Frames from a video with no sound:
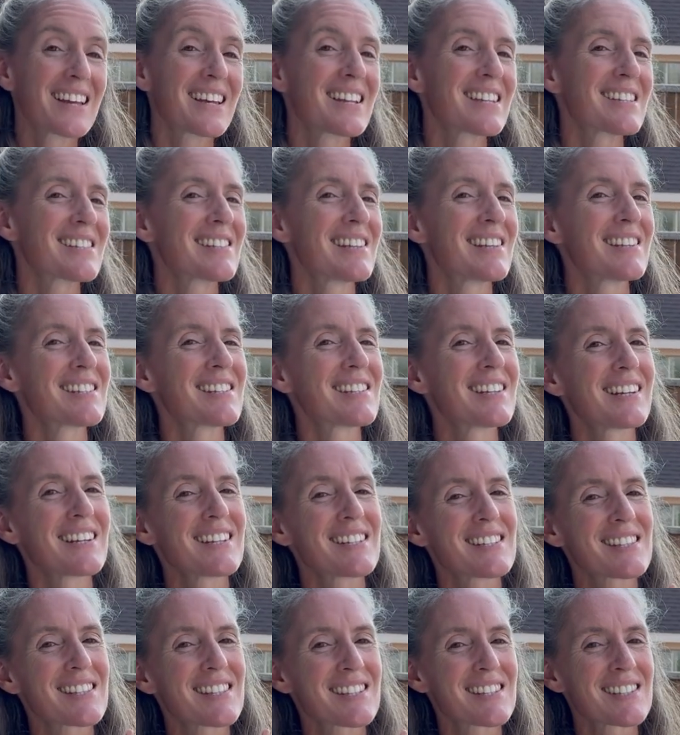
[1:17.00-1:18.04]
Since it
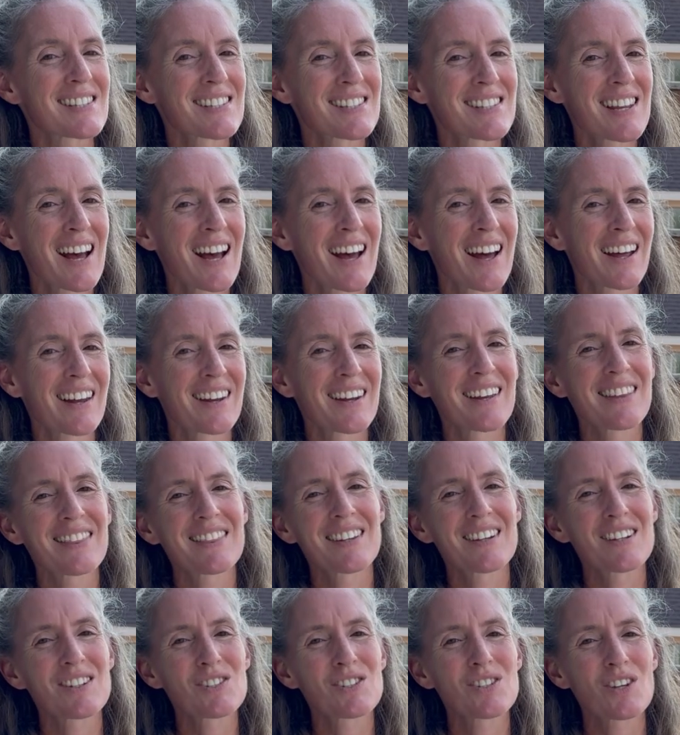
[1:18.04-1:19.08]
is the sun
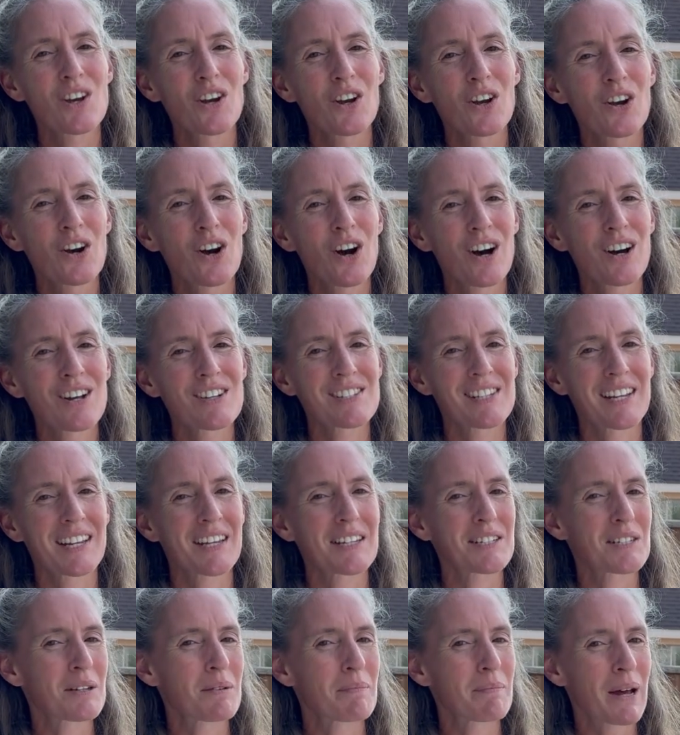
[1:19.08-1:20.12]
that is causing
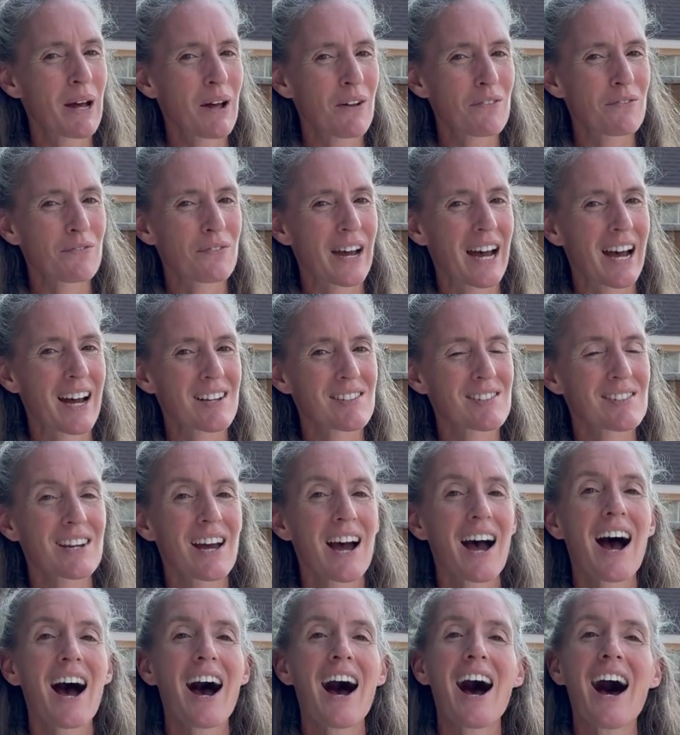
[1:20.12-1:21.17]
it to melt fast,
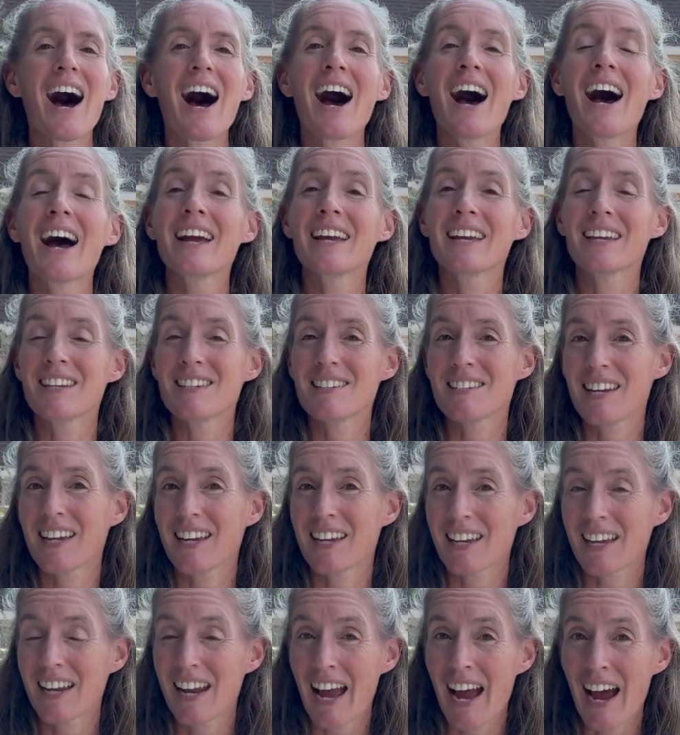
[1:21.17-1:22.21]
I can
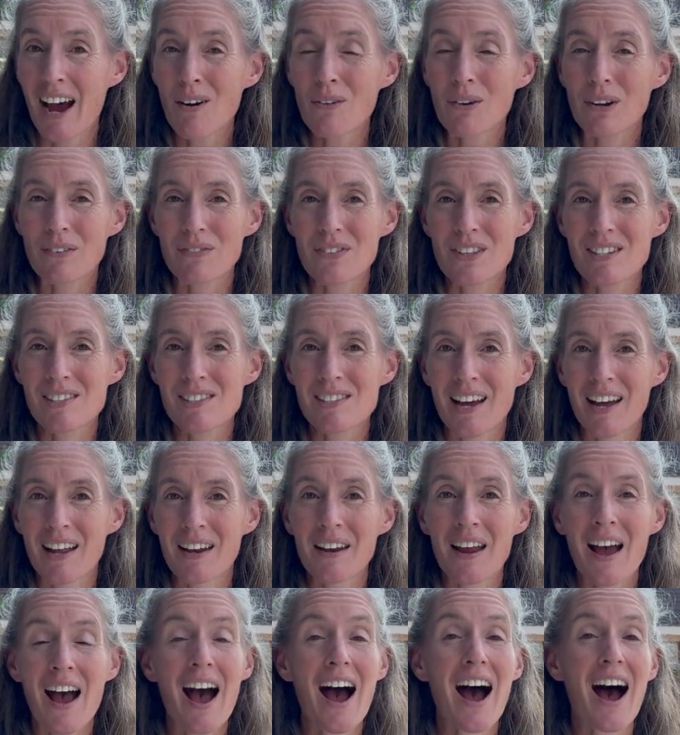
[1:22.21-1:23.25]
take it out of the
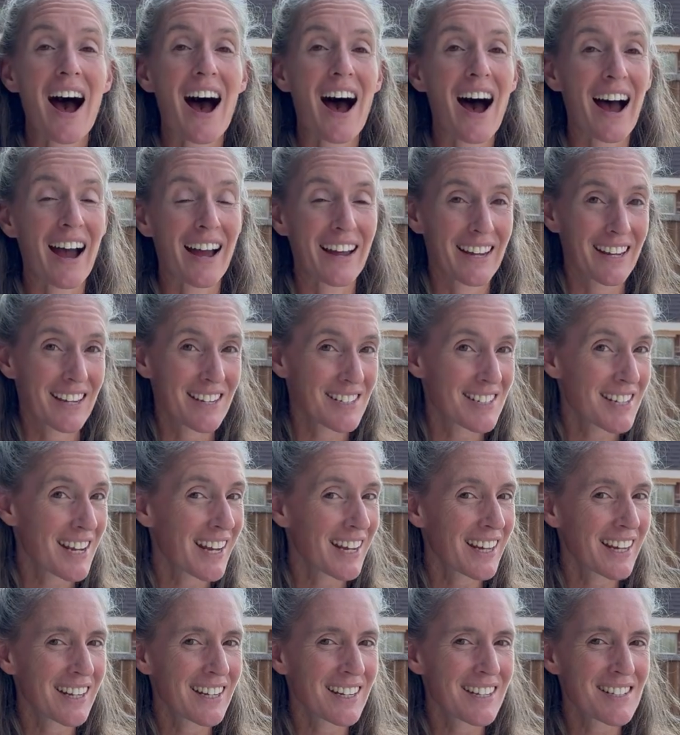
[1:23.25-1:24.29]
sun. I can
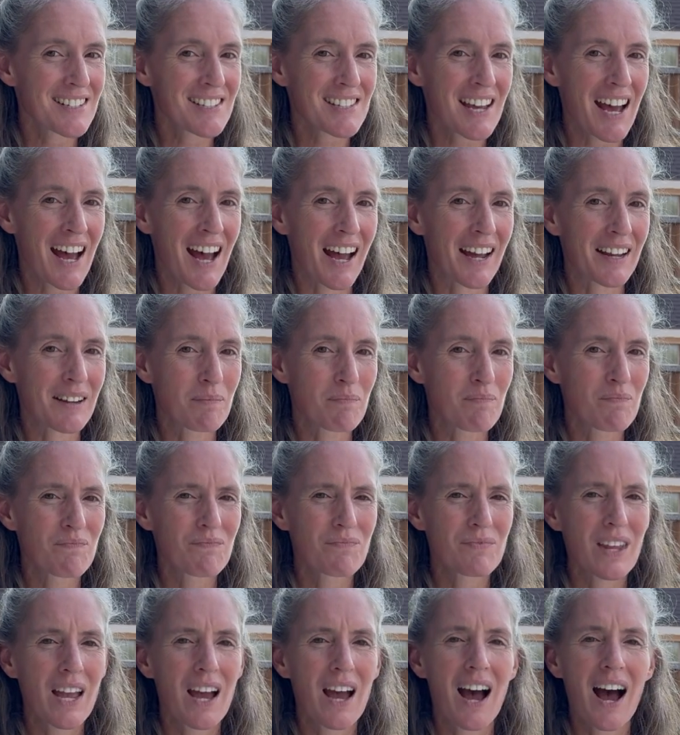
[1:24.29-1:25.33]
take it inside.
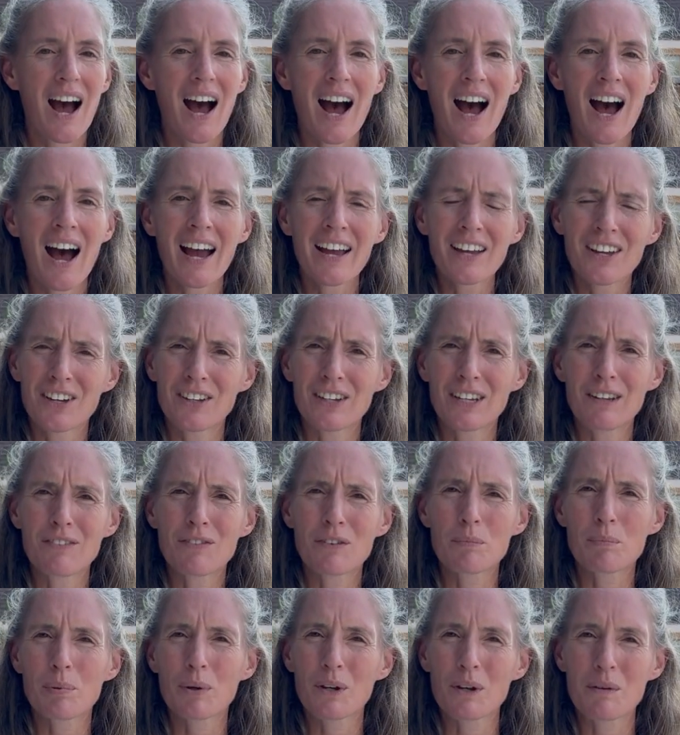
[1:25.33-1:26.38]
I could
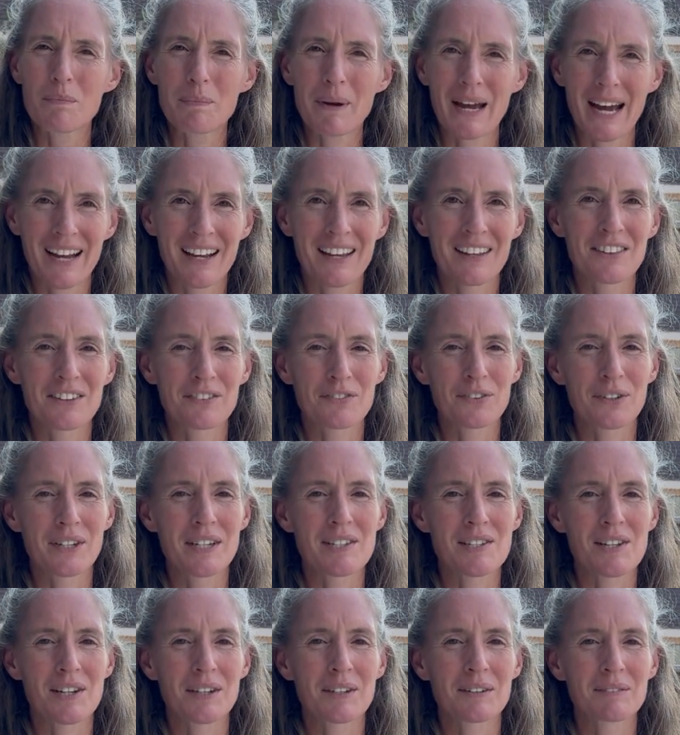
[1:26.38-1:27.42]
even put it back in the
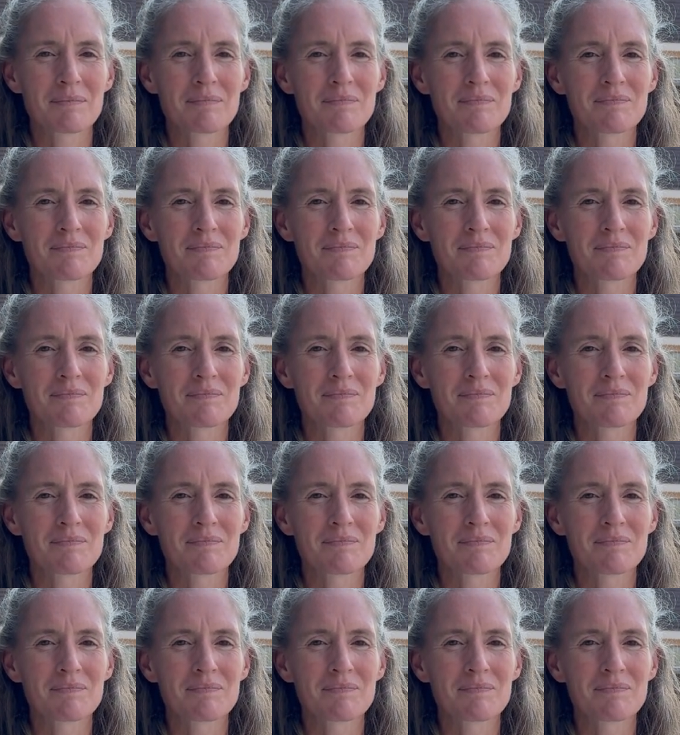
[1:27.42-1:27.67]
freezer.